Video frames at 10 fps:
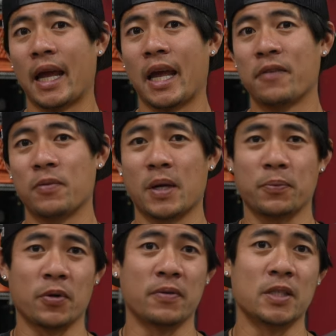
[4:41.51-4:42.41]
and from my
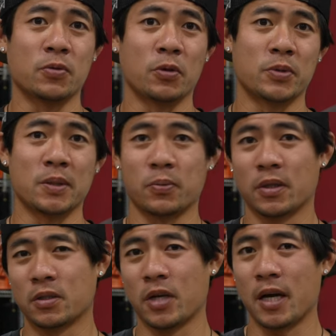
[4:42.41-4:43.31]
previous road trips with
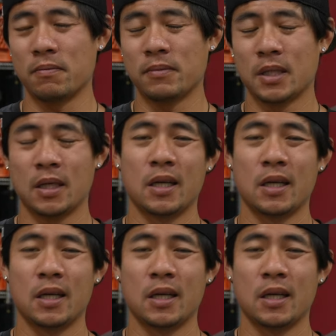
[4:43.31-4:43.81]
the Grom,